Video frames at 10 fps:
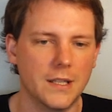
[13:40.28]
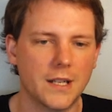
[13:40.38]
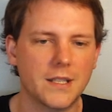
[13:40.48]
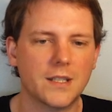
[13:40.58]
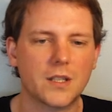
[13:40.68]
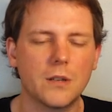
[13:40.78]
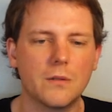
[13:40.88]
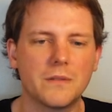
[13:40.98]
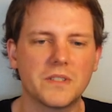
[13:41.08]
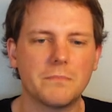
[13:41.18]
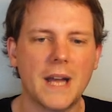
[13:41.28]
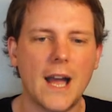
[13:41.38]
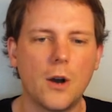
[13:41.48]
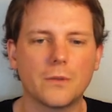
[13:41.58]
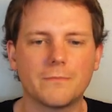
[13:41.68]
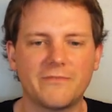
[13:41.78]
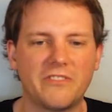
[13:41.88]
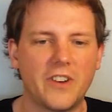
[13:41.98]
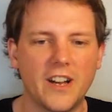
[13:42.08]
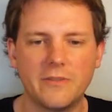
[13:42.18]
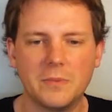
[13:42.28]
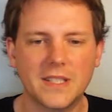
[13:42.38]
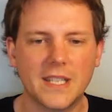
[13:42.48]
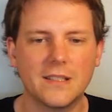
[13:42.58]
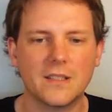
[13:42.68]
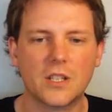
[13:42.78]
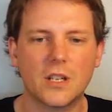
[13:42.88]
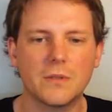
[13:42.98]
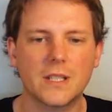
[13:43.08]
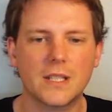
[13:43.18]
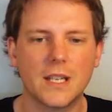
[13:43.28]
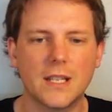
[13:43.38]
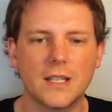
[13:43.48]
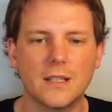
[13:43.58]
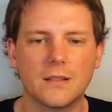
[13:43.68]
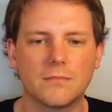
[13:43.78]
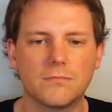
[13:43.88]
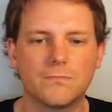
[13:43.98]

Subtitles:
92 is about 5%, shall we say?